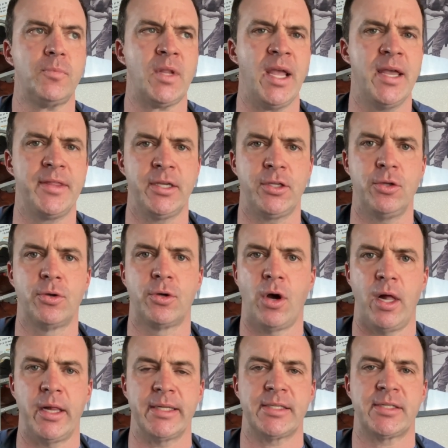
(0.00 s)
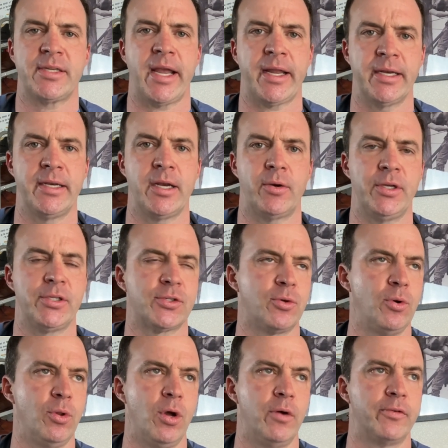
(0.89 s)
think you call it secondary
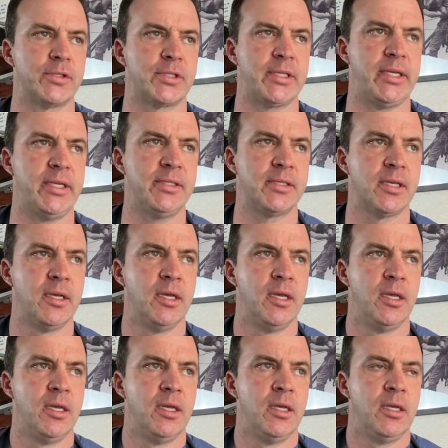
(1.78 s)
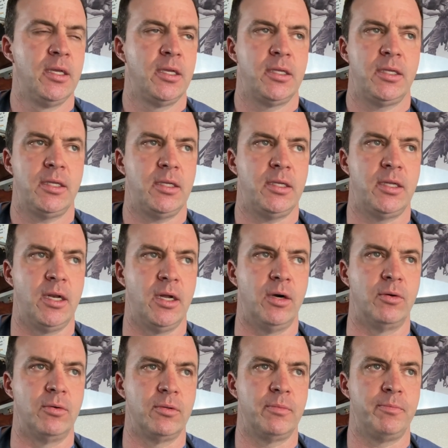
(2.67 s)
school overseas.
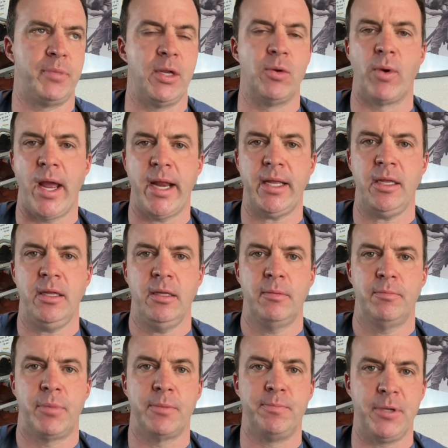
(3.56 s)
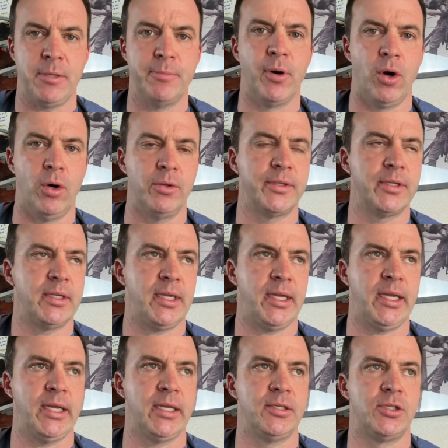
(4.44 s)
Be ready, but be bold.
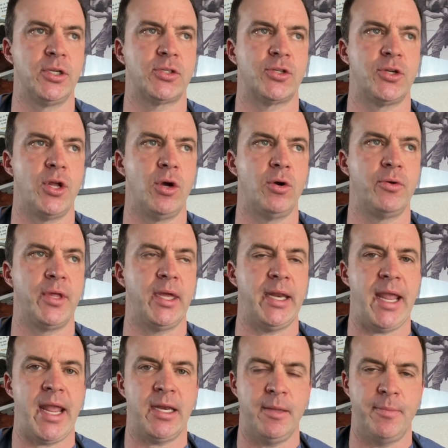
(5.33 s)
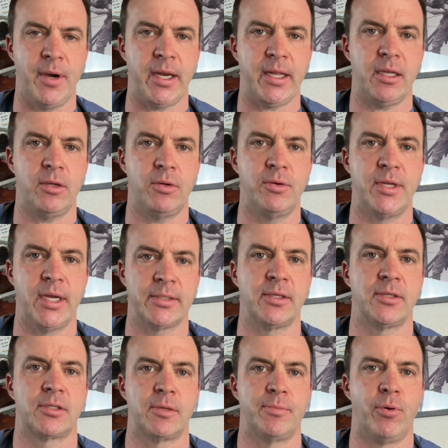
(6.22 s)
And just know that anybody who
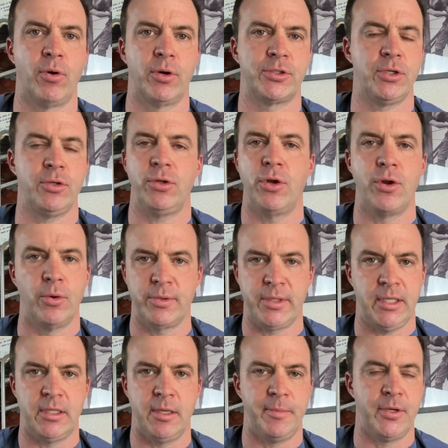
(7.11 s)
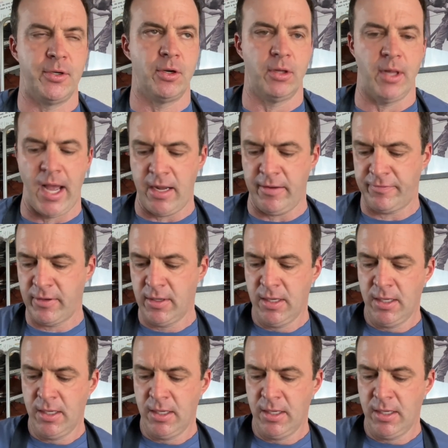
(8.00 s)
doesn't support you, you don't need them in your life.